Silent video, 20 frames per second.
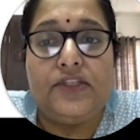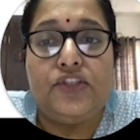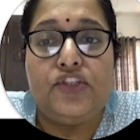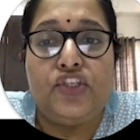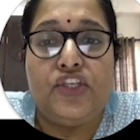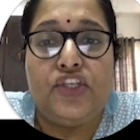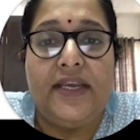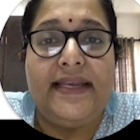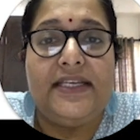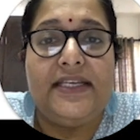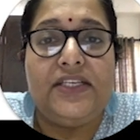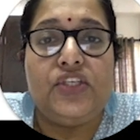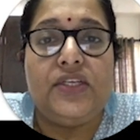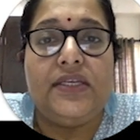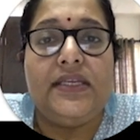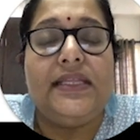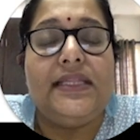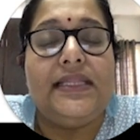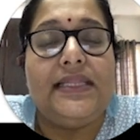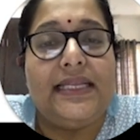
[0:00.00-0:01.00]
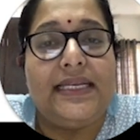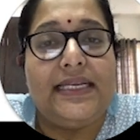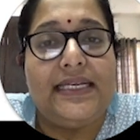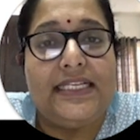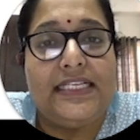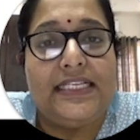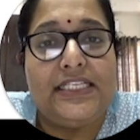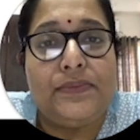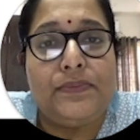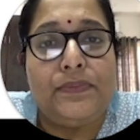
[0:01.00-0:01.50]
changing the
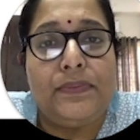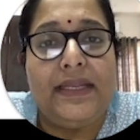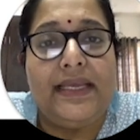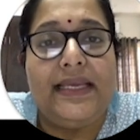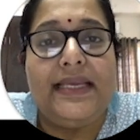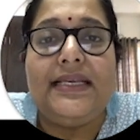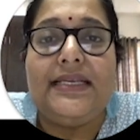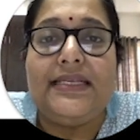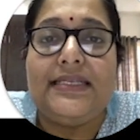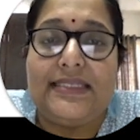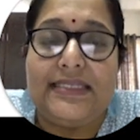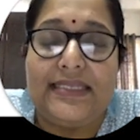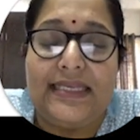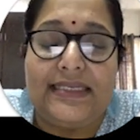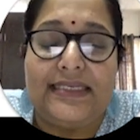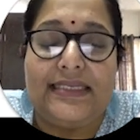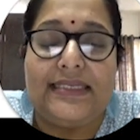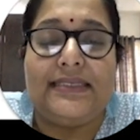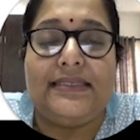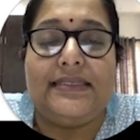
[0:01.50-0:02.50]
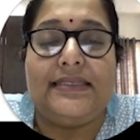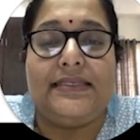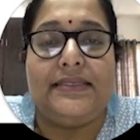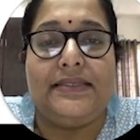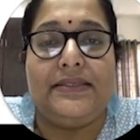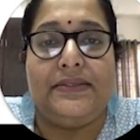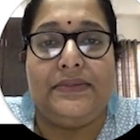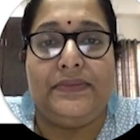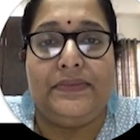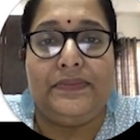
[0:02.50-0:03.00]
display settings.